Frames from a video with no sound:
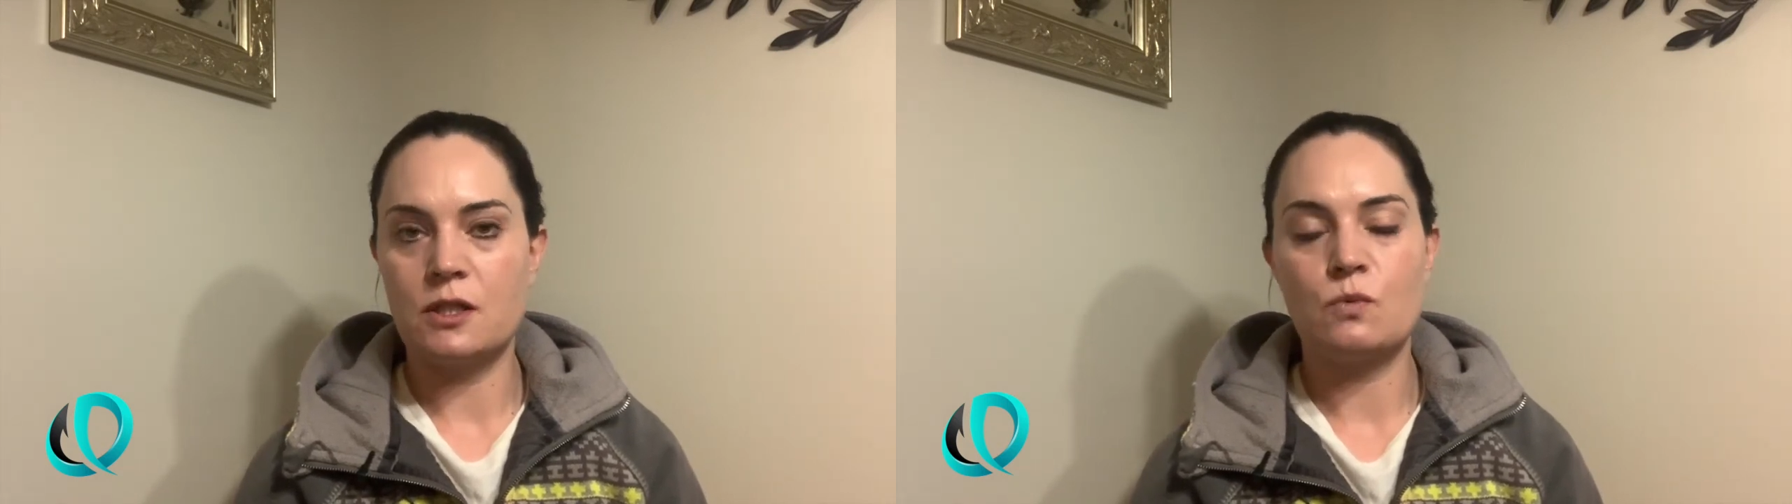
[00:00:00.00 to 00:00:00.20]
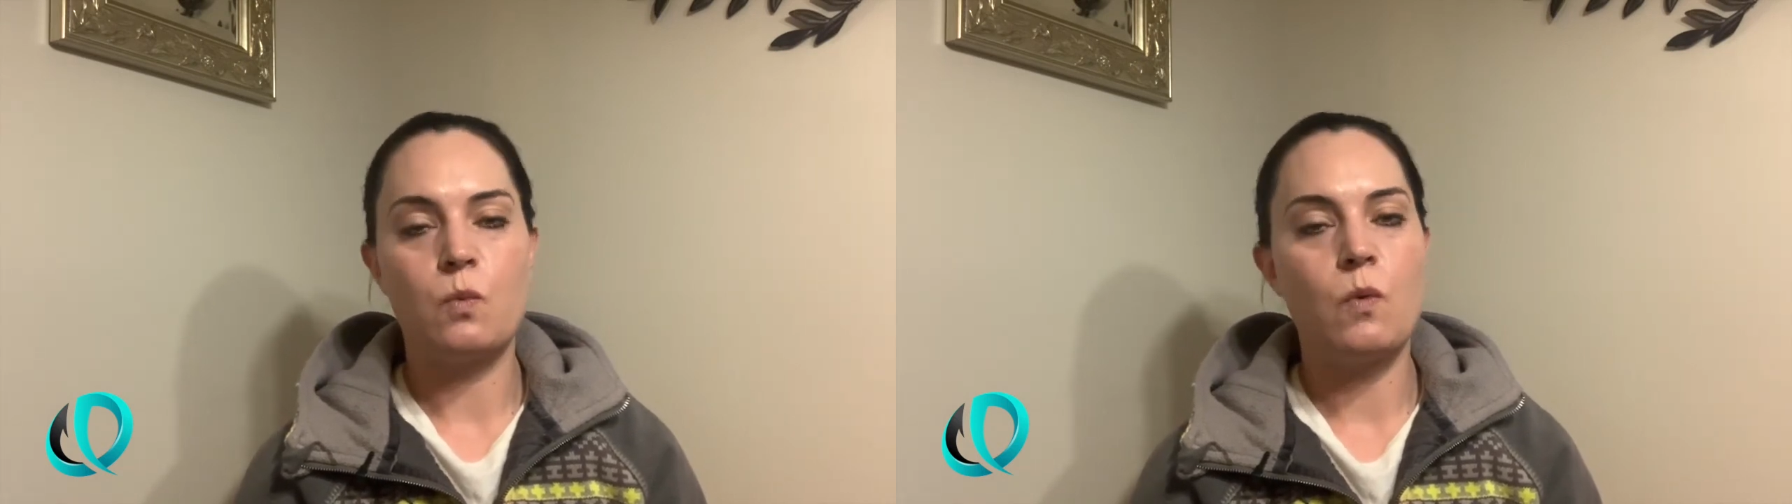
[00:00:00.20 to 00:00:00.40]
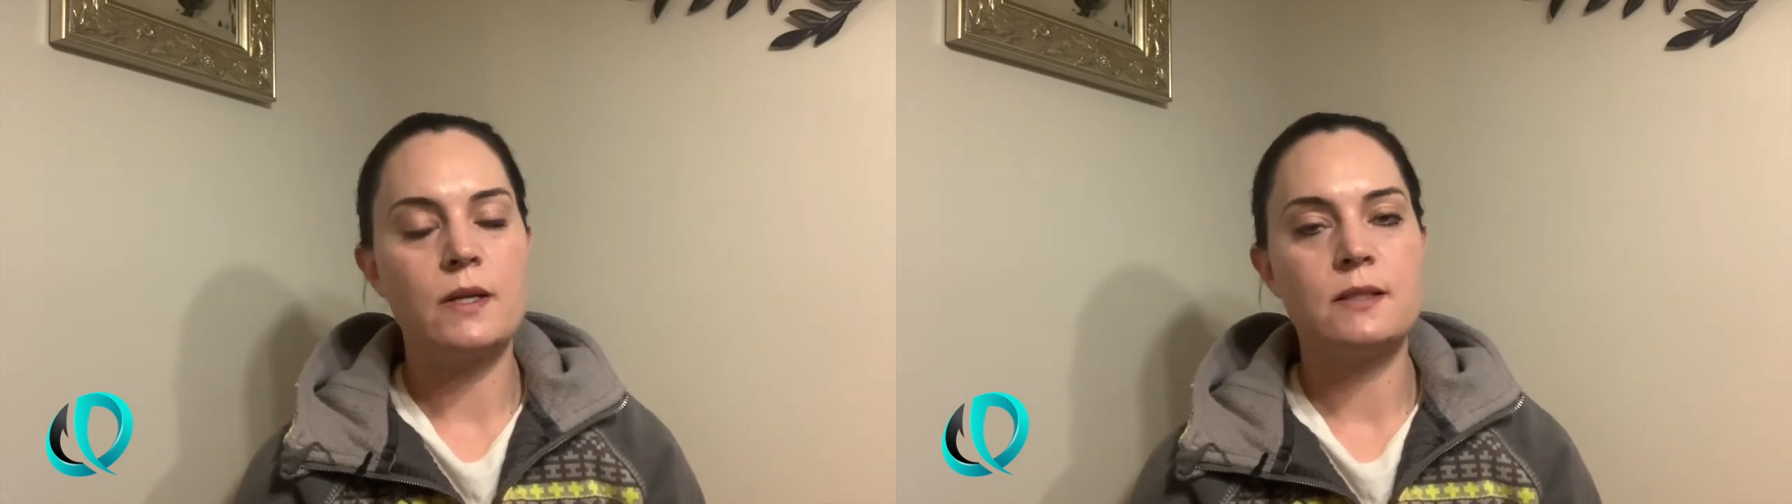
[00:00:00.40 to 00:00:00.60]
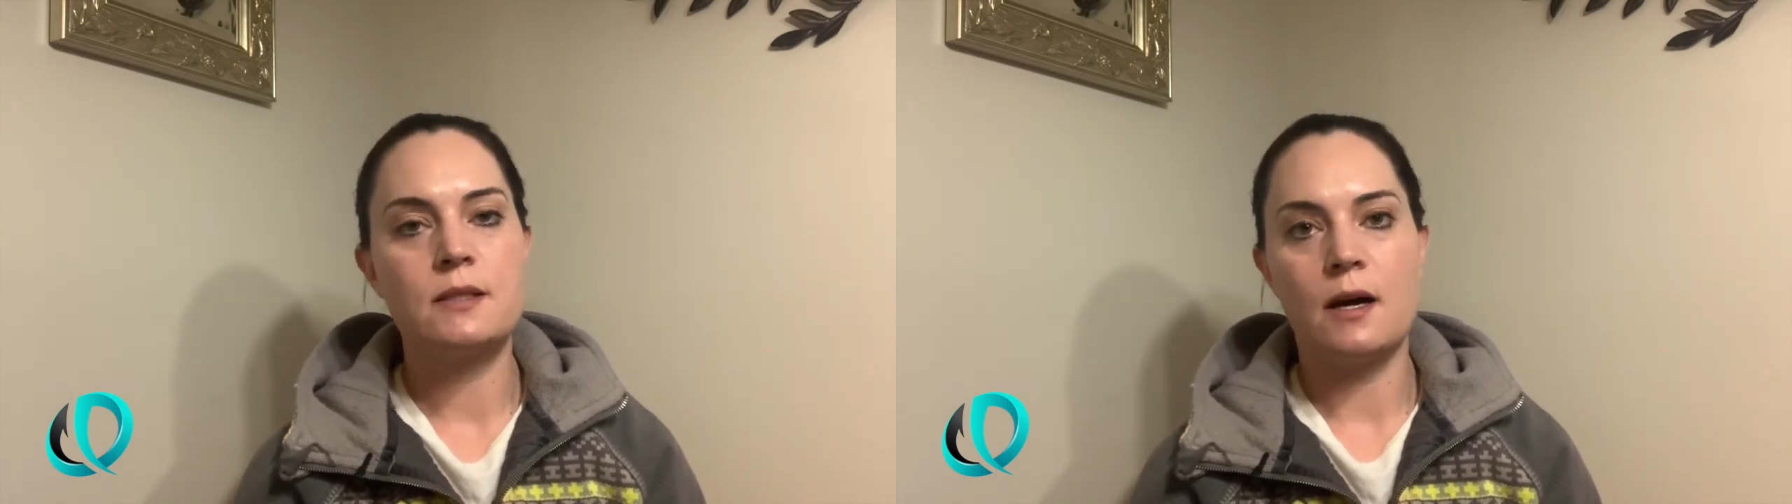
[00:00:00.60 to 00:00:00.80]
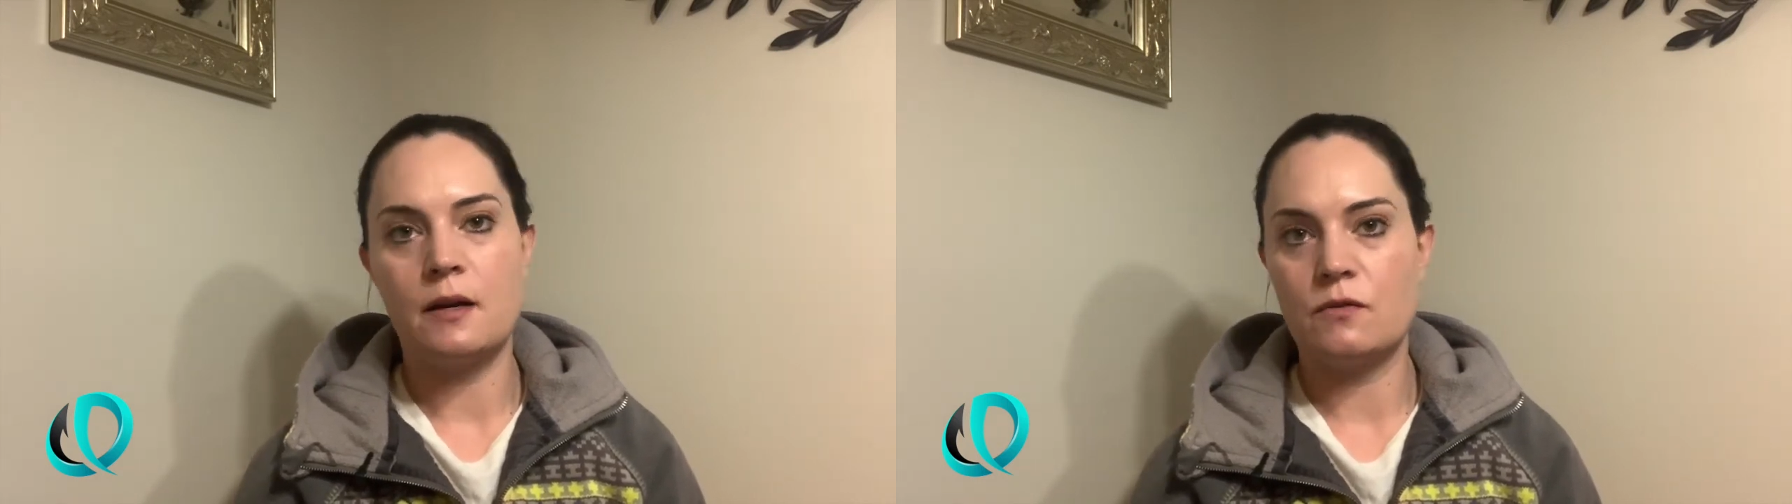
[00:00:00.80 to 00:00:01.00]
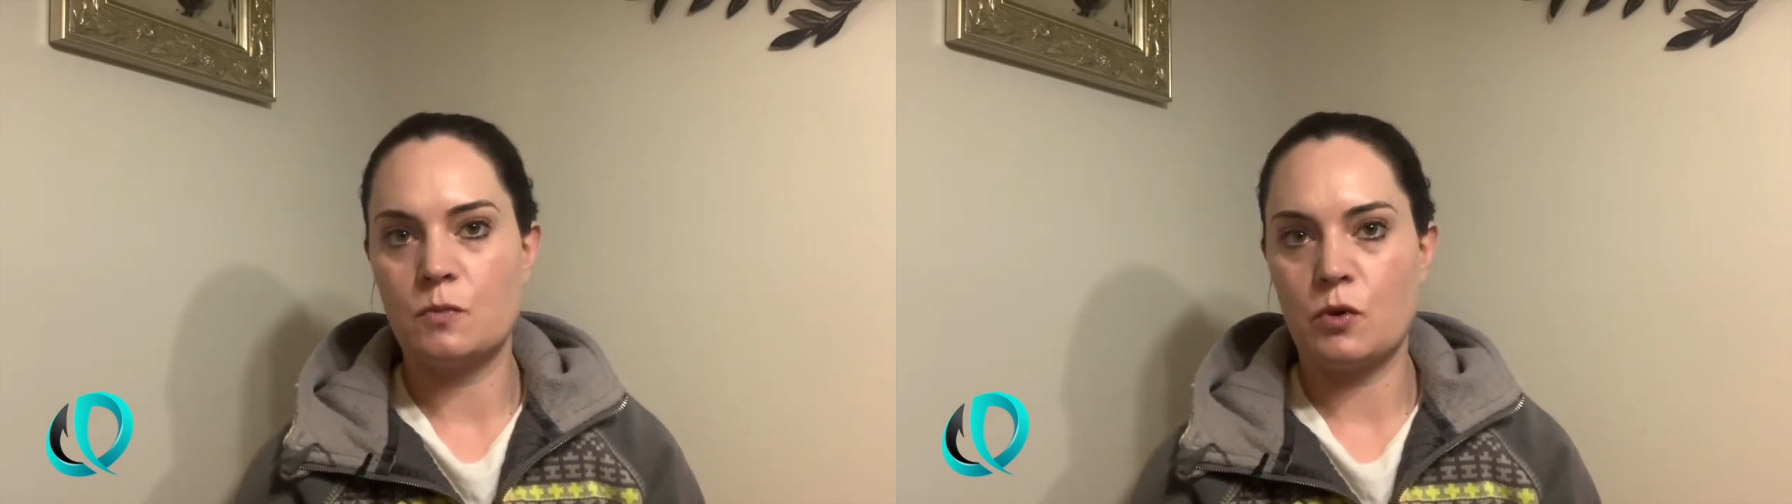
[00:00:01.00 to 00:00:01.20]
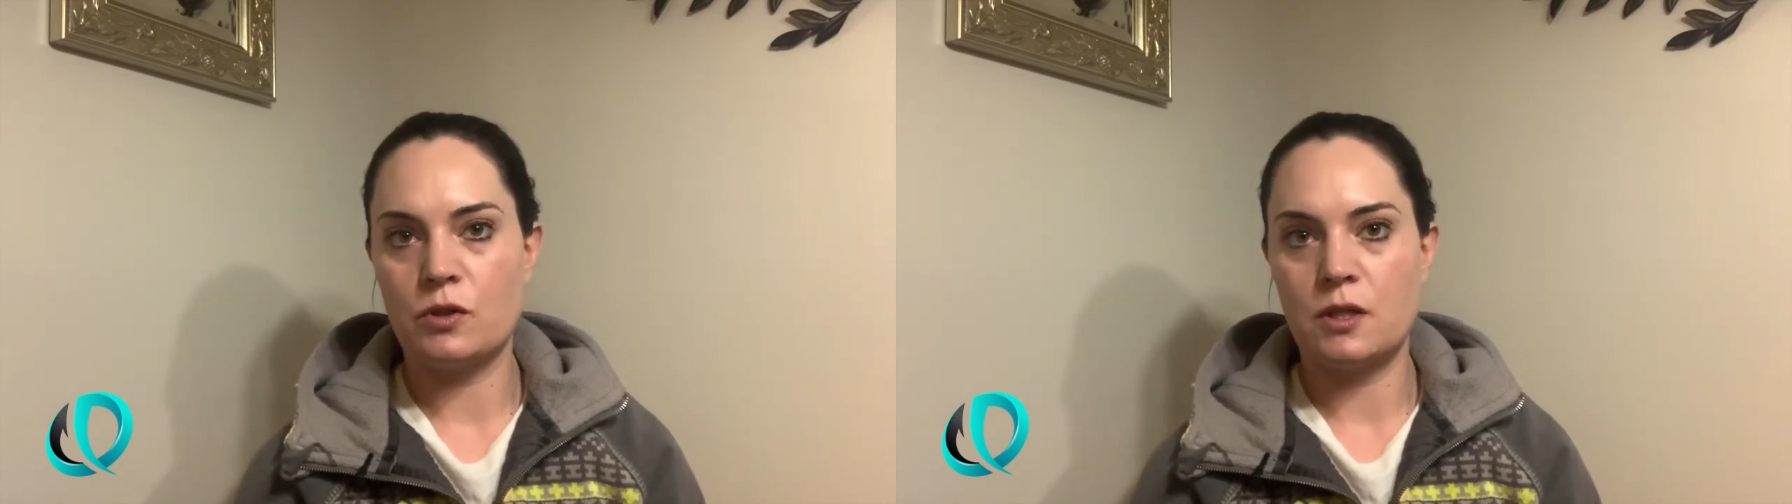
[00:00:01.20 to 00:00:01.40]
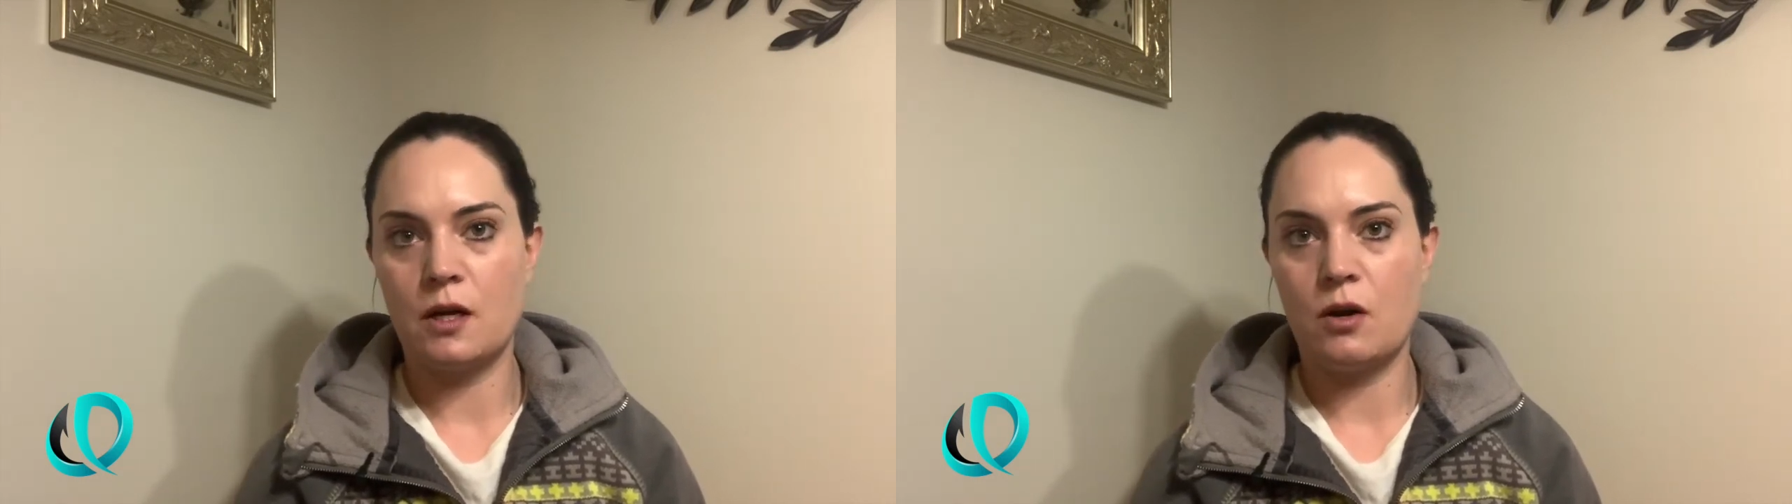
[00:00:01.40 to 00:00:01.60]
that's one side of
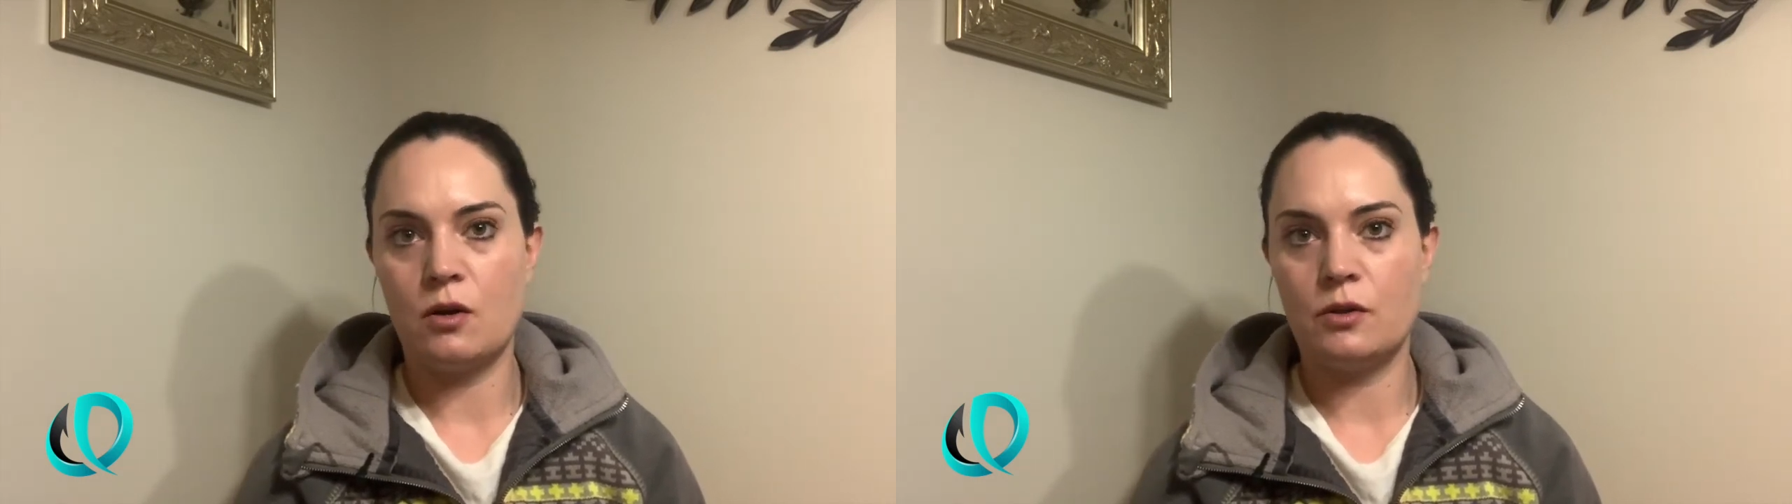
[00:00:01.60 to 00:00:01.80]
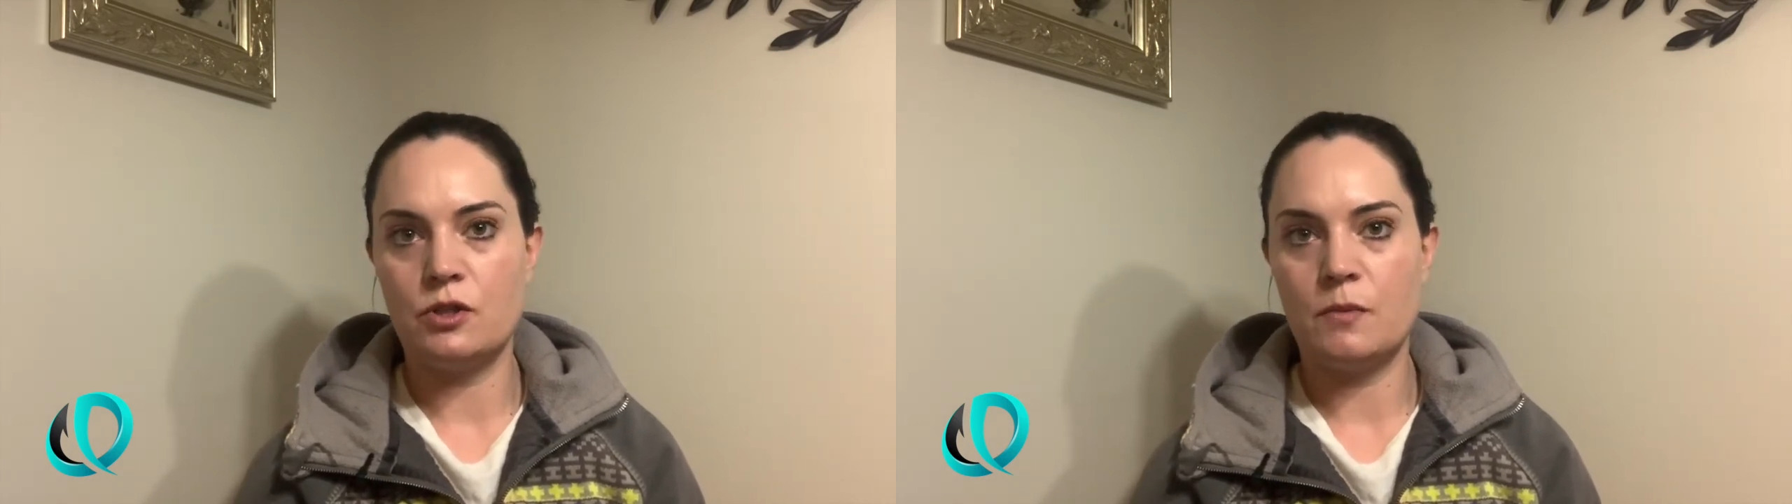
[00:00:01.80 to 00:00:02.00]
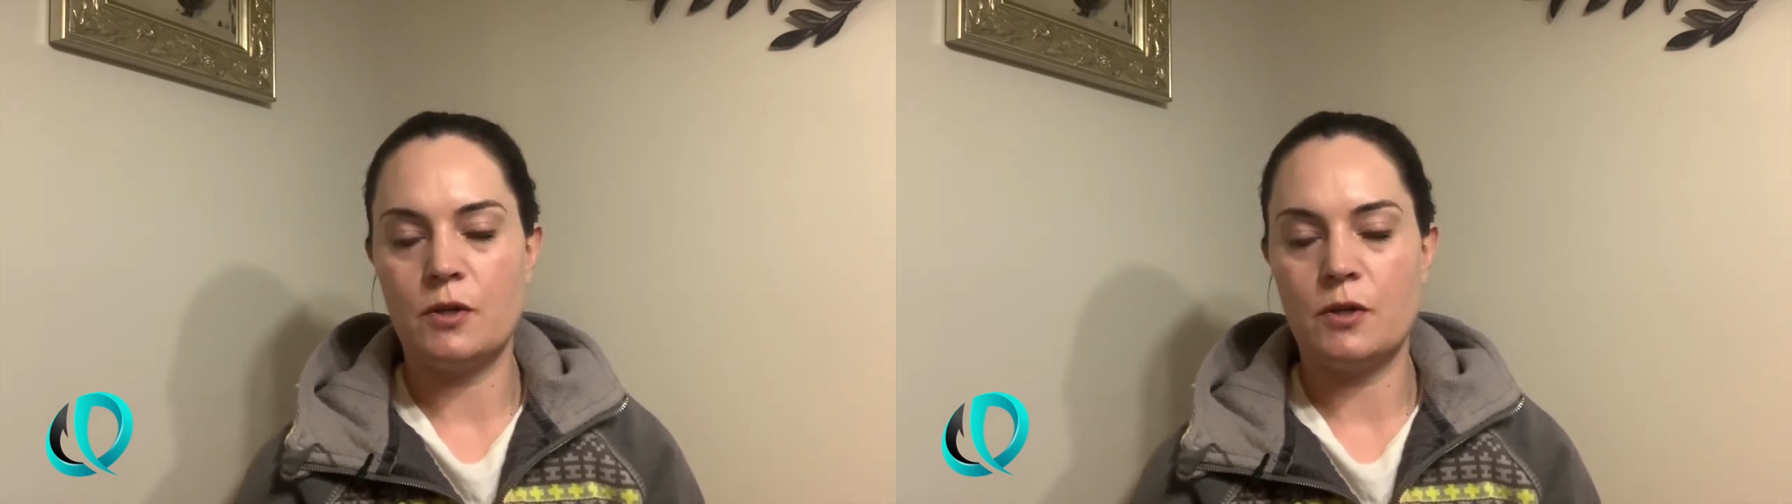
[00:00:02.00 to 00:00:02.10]
sports psychology,